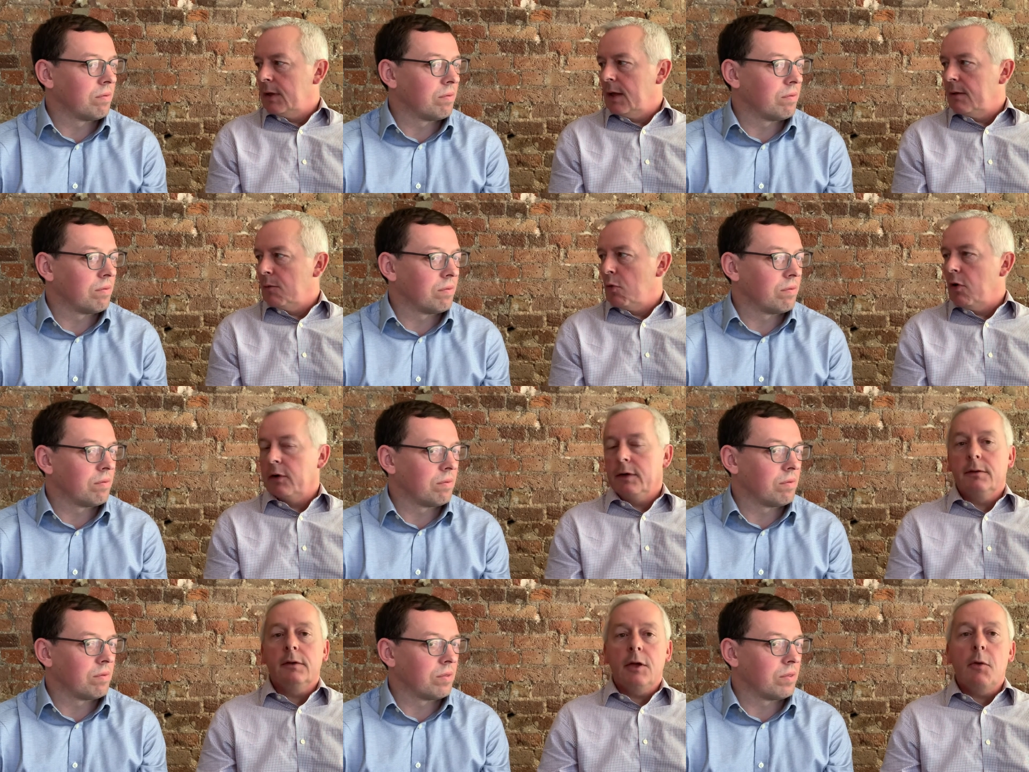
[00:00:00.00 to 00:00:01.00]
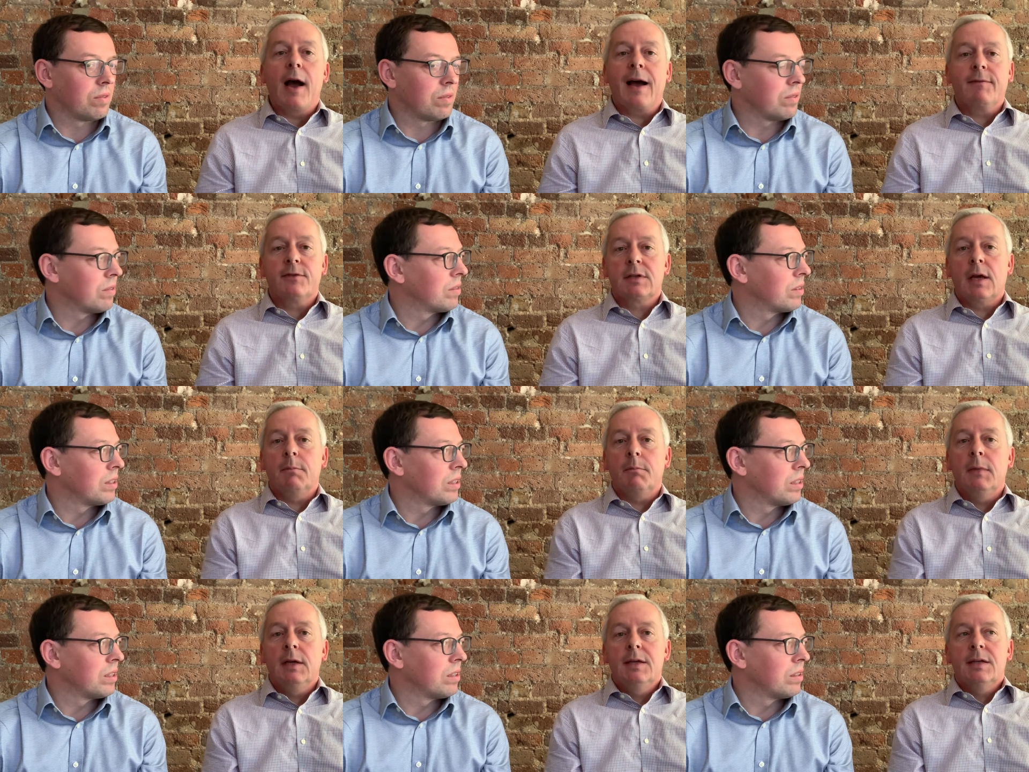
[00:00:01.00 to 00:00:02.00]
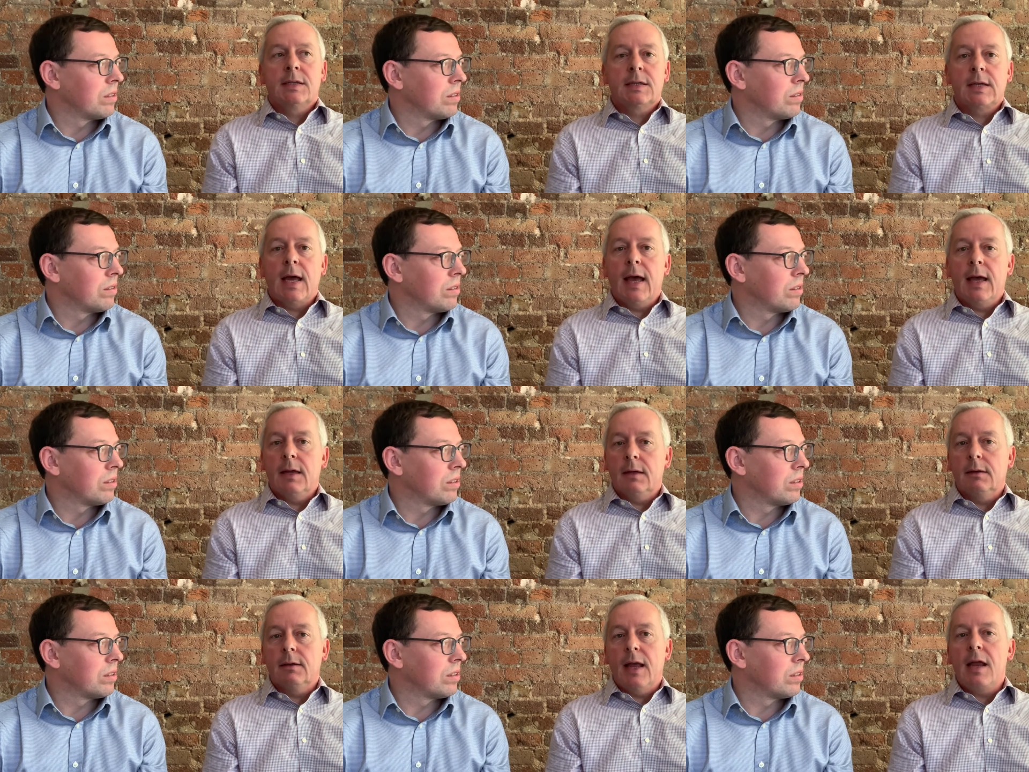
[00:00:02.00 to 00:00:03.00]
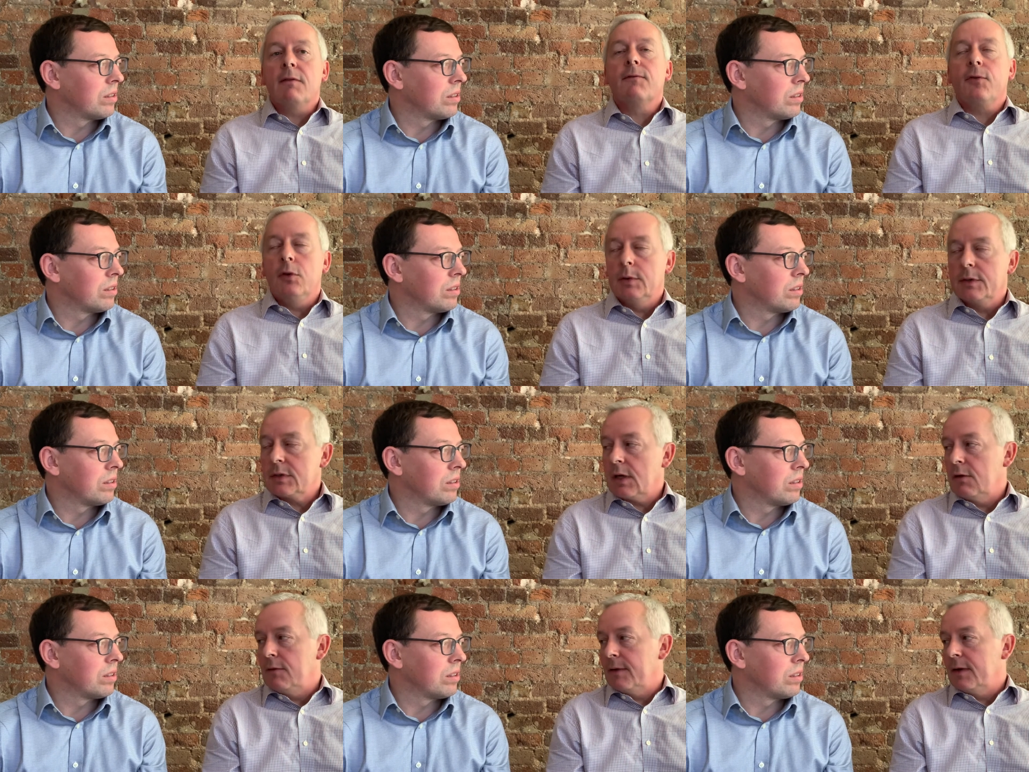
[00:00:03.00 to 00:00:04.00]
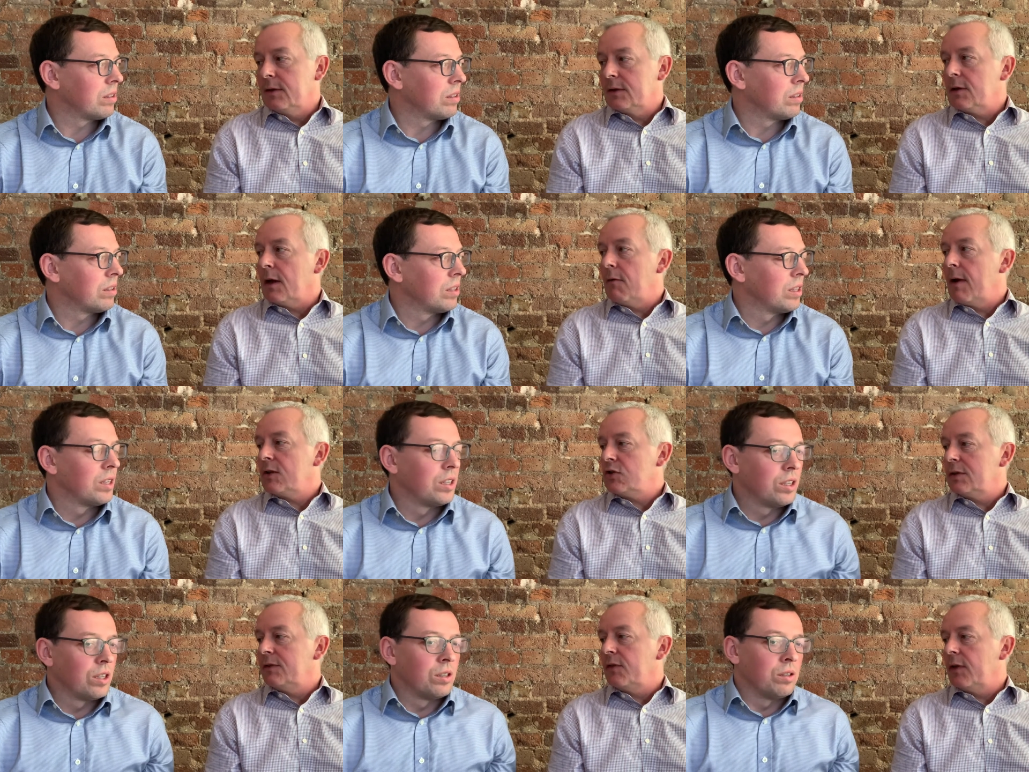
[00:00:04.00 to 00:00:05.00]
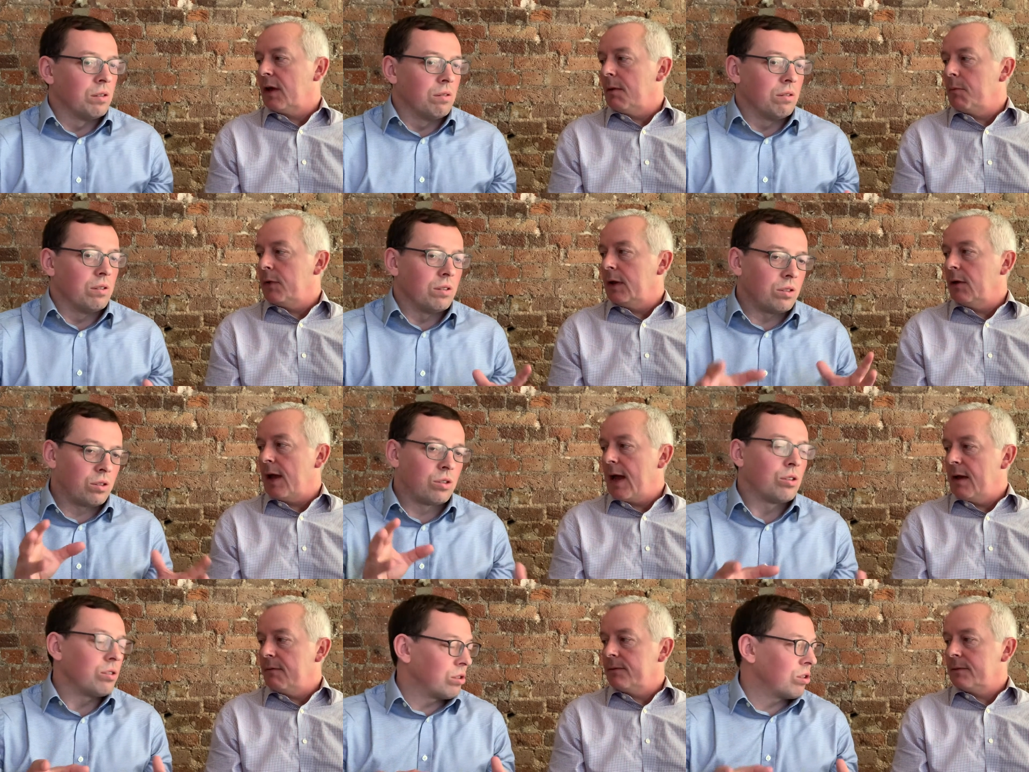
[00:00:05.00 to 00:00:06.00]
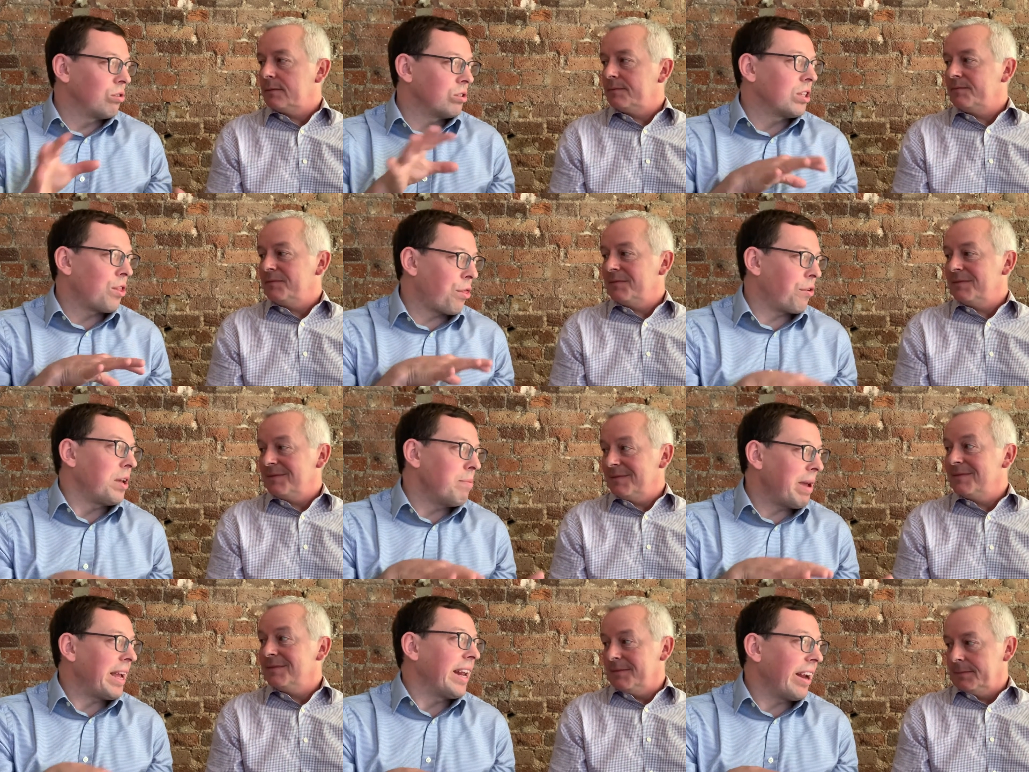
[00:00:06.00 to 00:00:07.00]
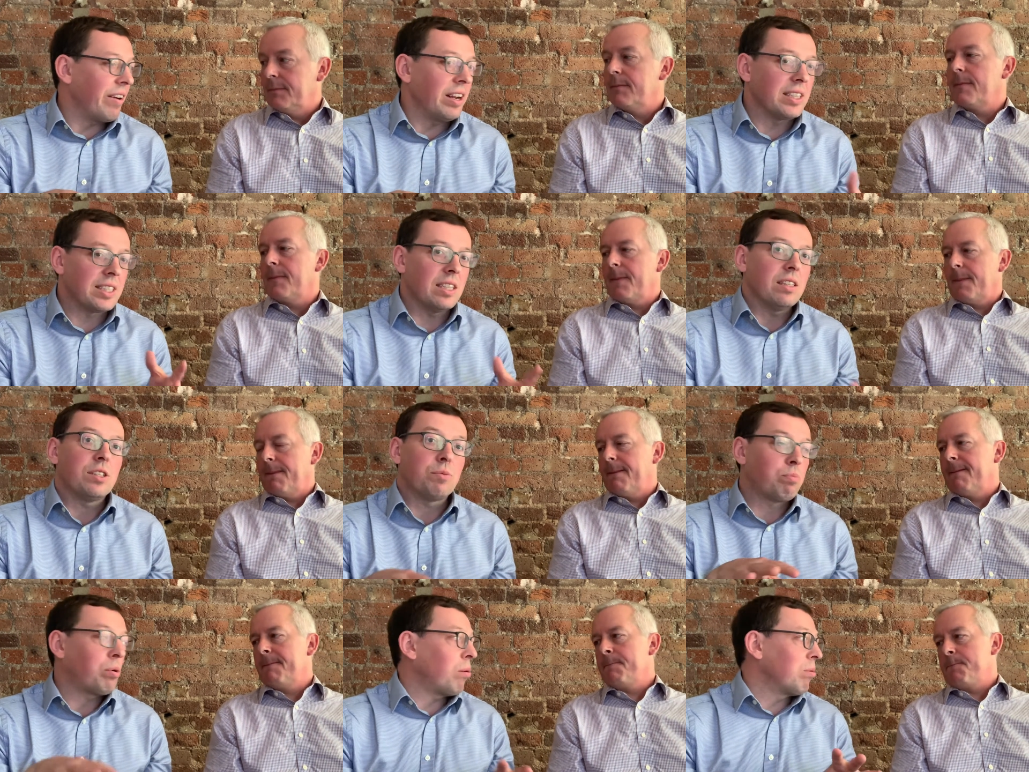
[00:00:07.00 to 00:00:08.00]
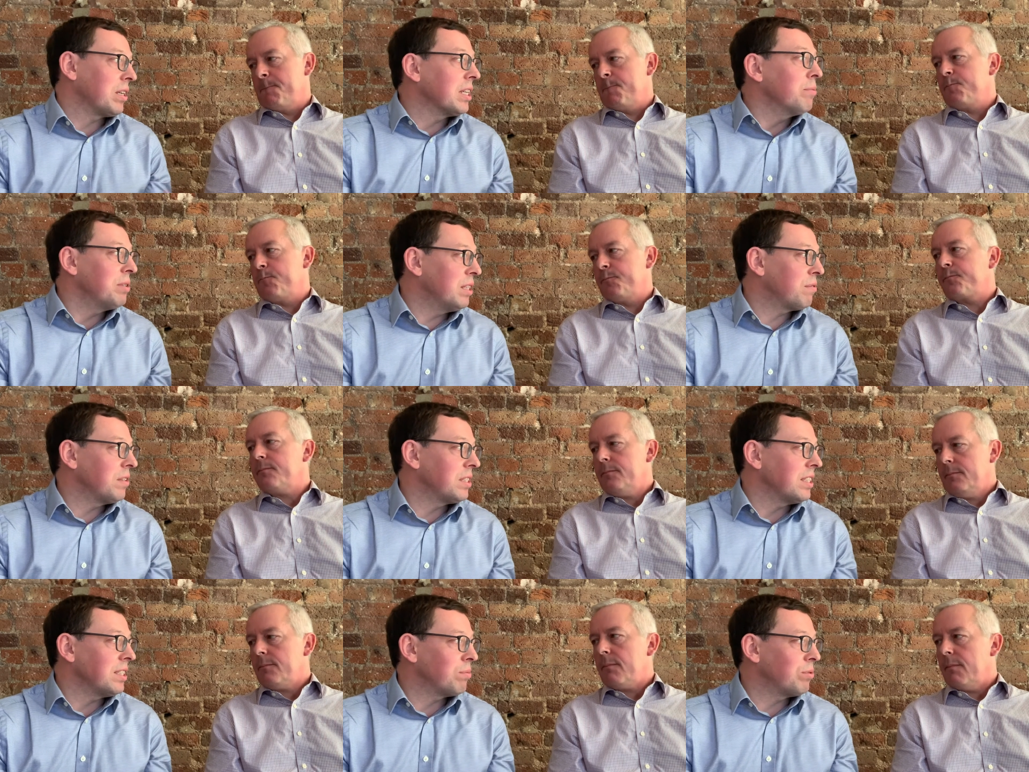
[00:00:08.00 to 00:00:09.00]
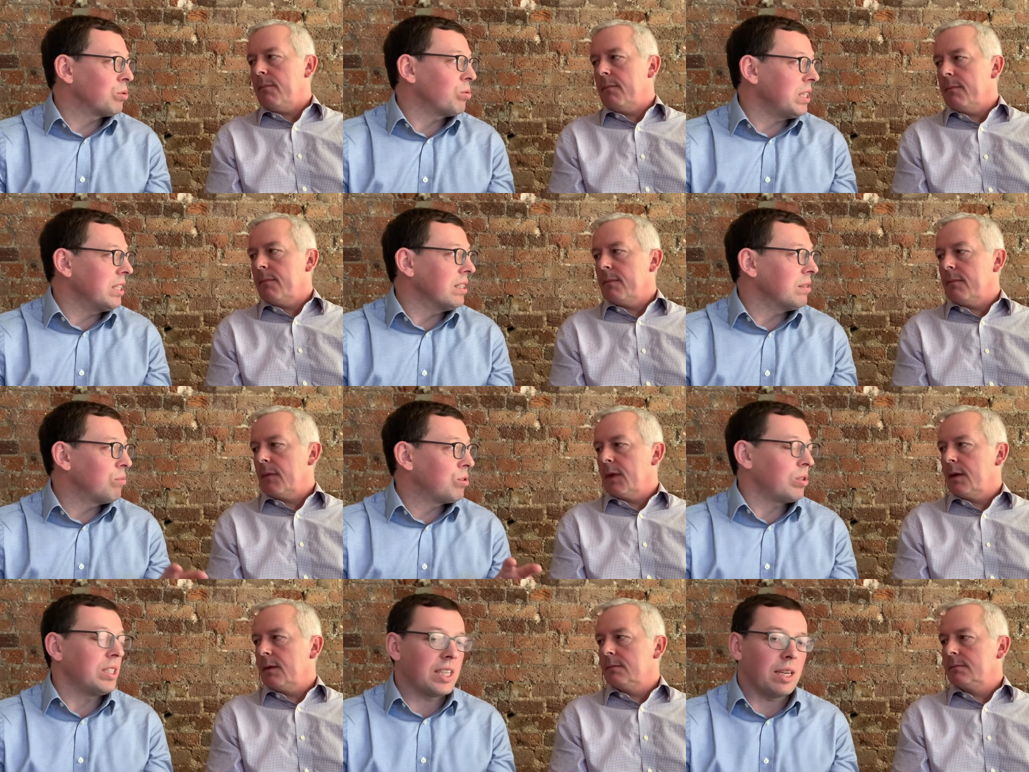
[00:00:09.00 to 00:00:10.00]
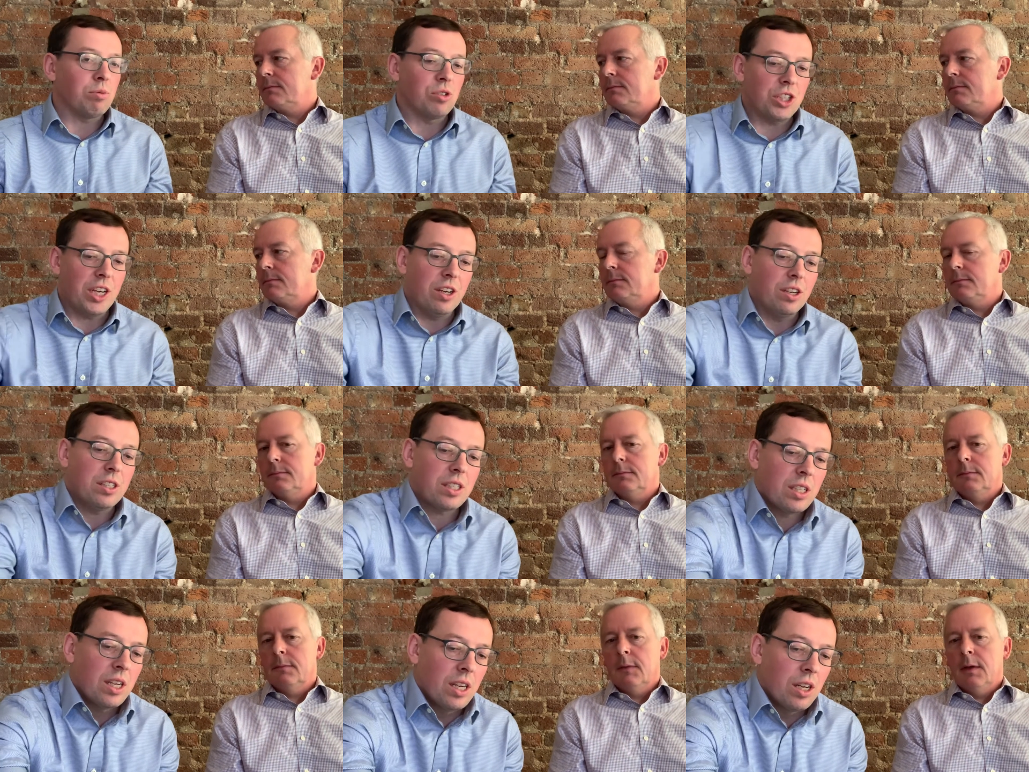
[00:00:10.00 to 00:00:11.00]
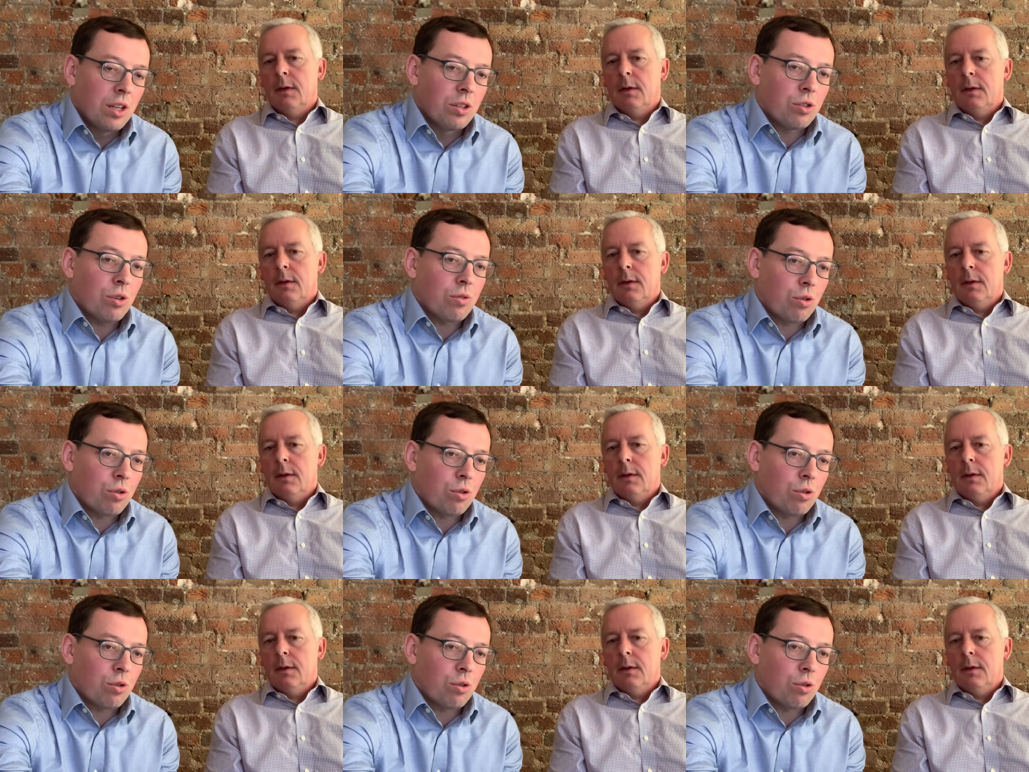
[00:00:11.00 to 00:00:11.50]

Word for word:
Speaker 1: the other one and you have some say and influence over the direction that the company will
Speaker 2: have. So, so those are the three main areas that there's probably going to be differences between between types of shares. So